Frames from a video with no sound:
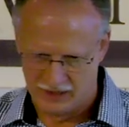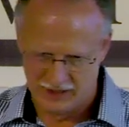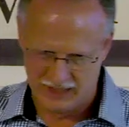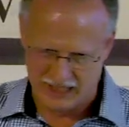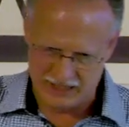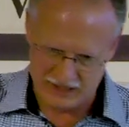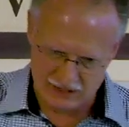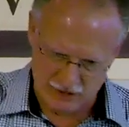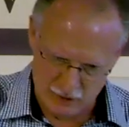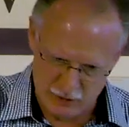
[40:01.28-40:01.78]
is.
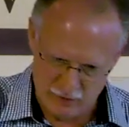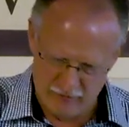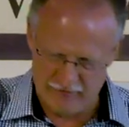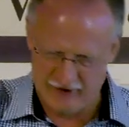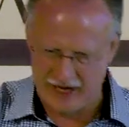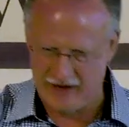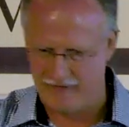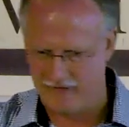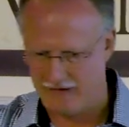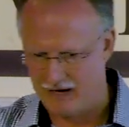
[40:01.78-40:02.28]
That's the new
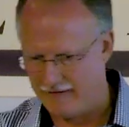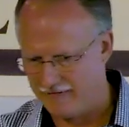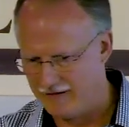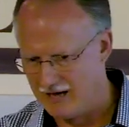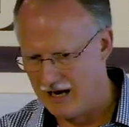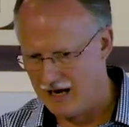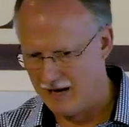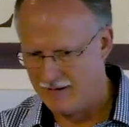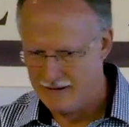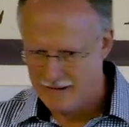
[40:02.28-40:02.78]
favor I've
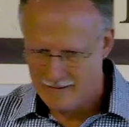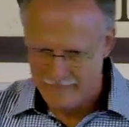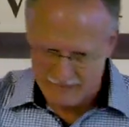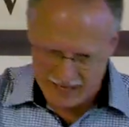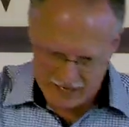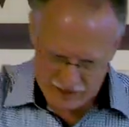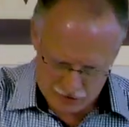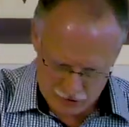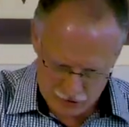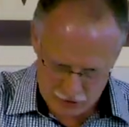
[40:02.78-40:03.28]
got.
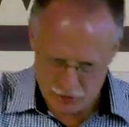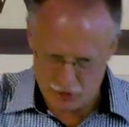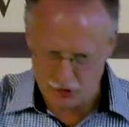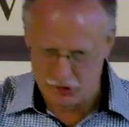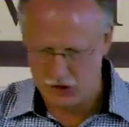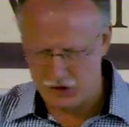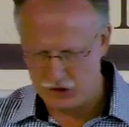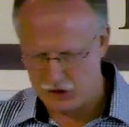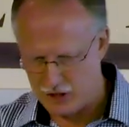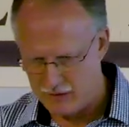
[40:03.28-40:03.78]
That's the good
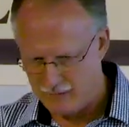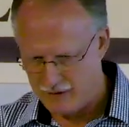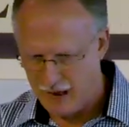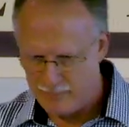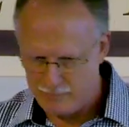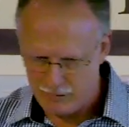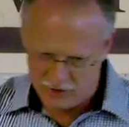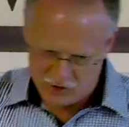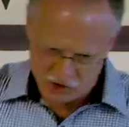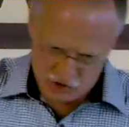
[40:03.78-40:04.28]
that's coming.
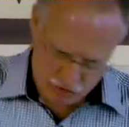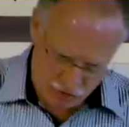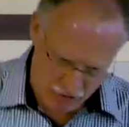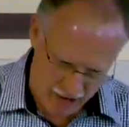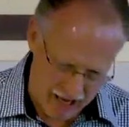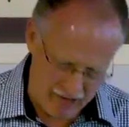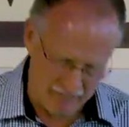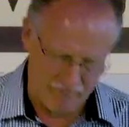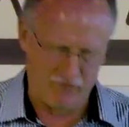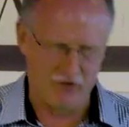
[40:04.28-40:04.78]
I'm putting
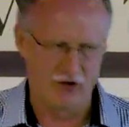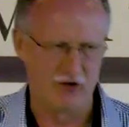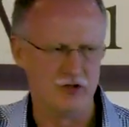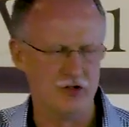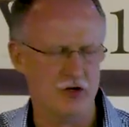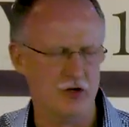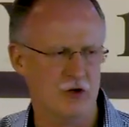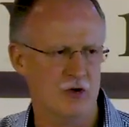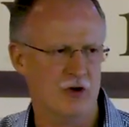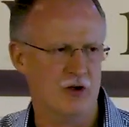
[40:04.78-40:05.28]
triumph on
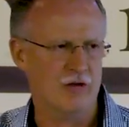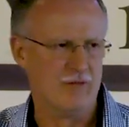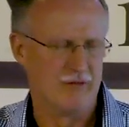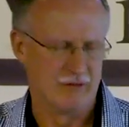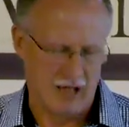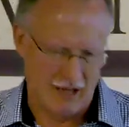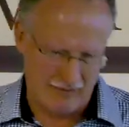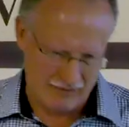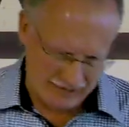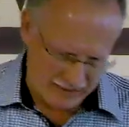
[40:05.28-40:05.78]
you.
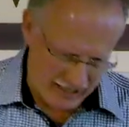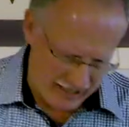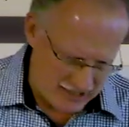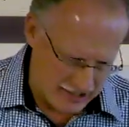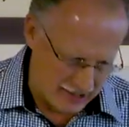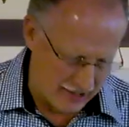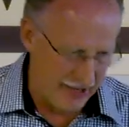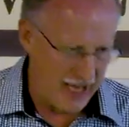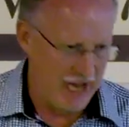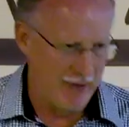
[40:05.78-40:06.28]
That's, that's
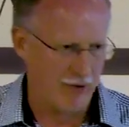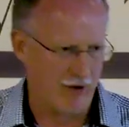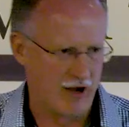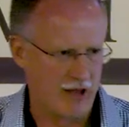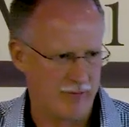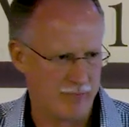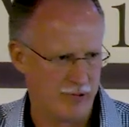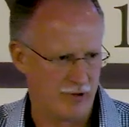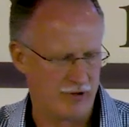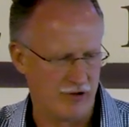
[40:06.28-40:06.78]
the label
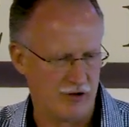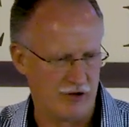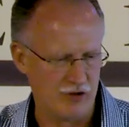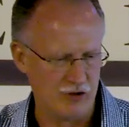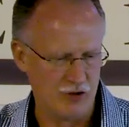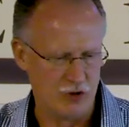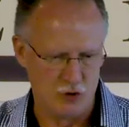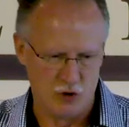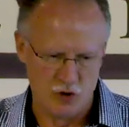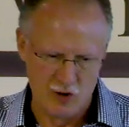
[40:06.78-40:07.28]
I'm putting on
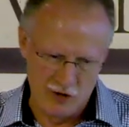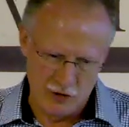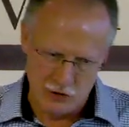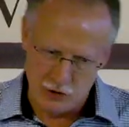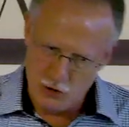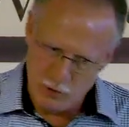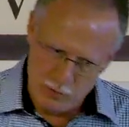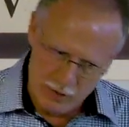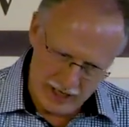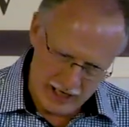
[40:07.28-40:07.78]
you.
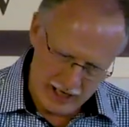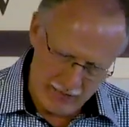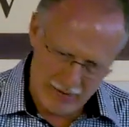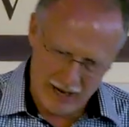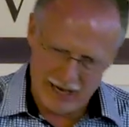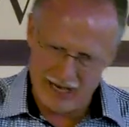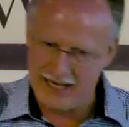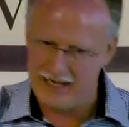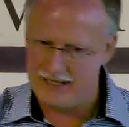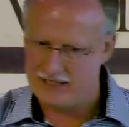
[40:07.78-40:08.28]
You've been in
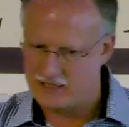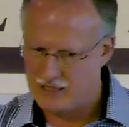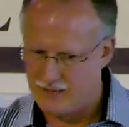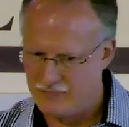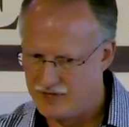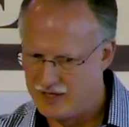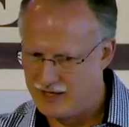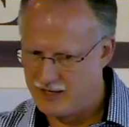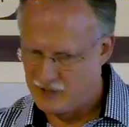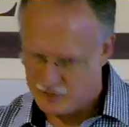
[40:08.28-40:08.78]
my head
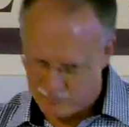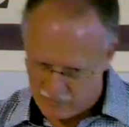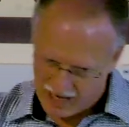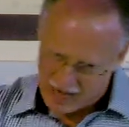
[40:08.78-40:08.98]
something else,